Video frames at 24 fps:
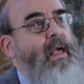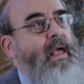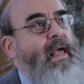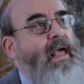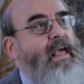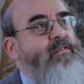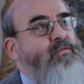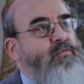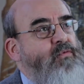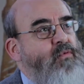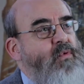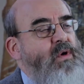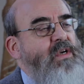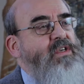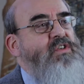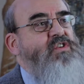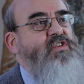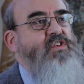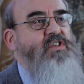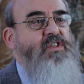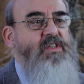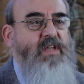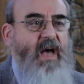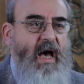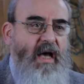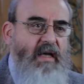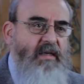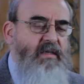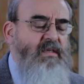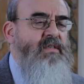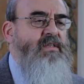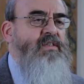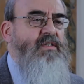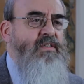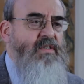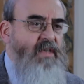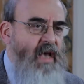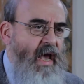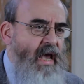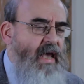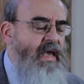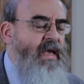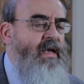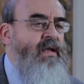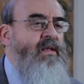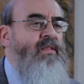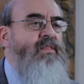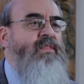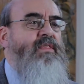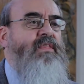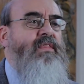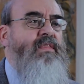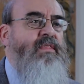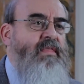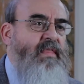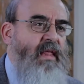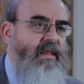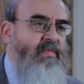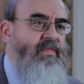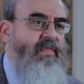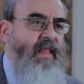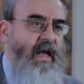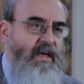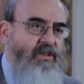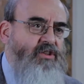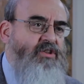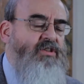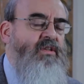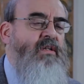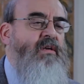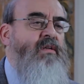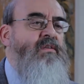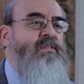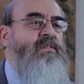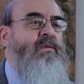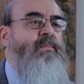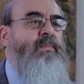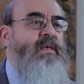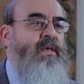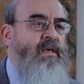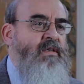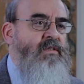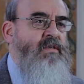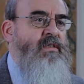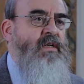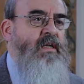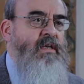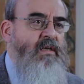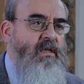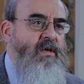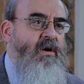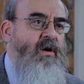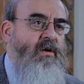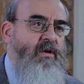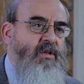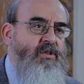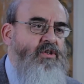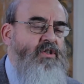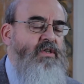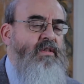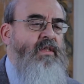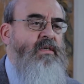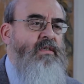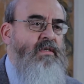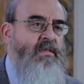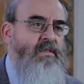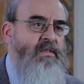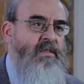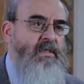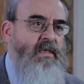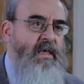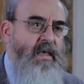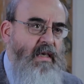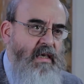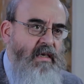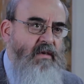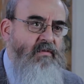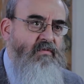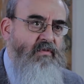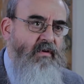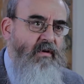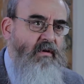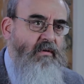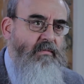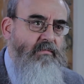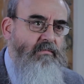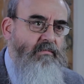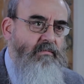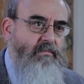If we start saying that nationalism is an ideology that is evil,